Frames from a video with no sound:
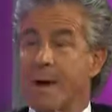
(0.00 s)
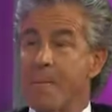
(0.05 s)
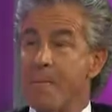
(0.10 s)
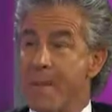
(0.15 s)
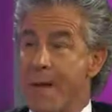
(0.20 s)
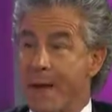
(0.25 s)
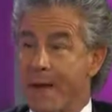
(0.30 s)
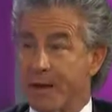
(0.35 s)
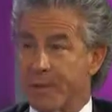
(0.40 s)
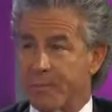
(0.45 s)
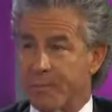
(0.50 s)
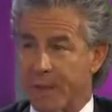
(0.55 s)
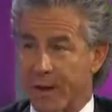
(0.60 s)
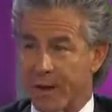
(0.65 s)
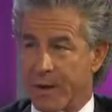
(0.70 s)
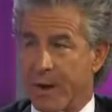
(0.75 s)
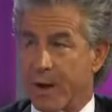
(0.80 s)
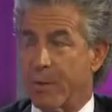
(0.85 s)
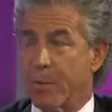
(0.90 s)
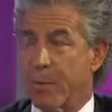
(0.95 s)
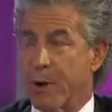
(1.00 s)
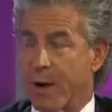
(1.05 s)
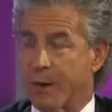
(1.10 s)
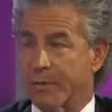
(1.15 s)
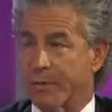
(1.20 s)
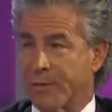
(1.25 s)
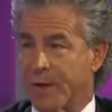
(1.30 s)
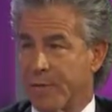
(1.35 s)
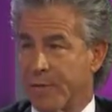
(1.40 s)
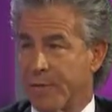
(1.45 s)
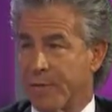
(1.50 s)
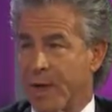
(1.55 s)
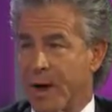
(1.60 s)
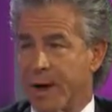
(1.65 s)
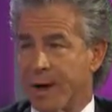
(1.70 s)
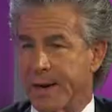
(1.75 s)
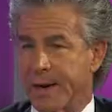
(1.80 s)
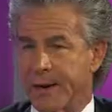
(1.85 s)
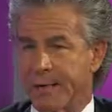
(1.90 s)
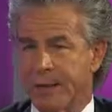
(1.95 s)
amazed by our positive
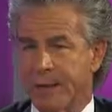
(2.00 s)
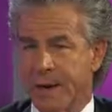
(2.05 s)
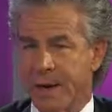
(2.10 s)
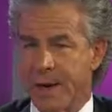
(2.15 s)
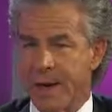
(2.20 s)
findings.